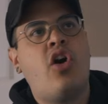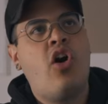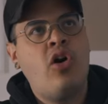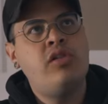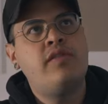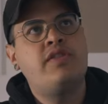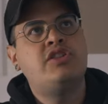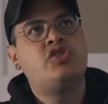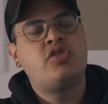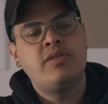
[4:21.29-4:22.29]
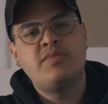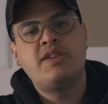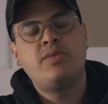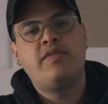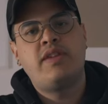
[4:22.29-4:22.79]
all of these trips
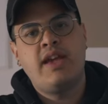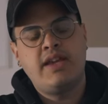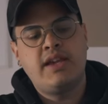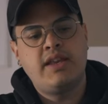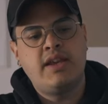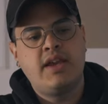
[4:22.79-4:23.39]
that we've taken,